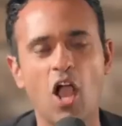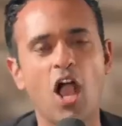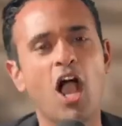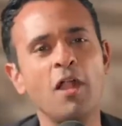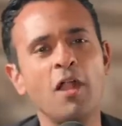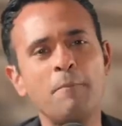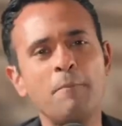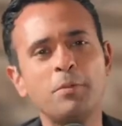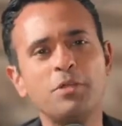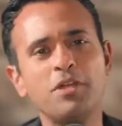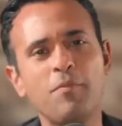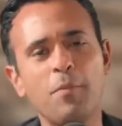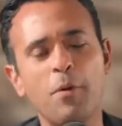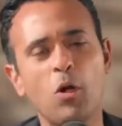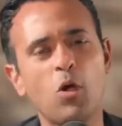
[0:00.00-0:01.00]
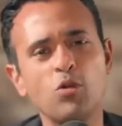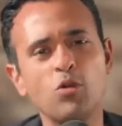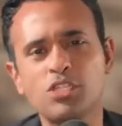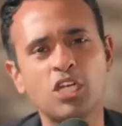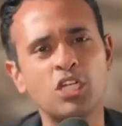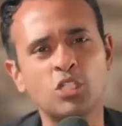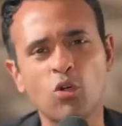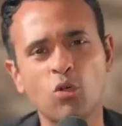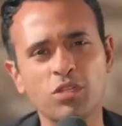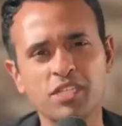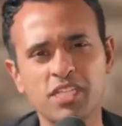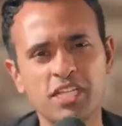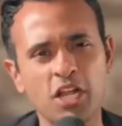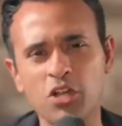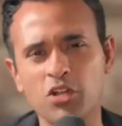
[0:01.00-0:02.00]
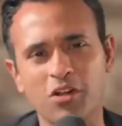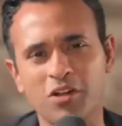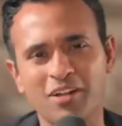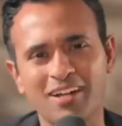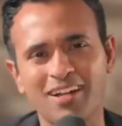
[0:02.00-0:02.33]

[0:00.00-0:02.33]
Unbelievable. Whose control is it under?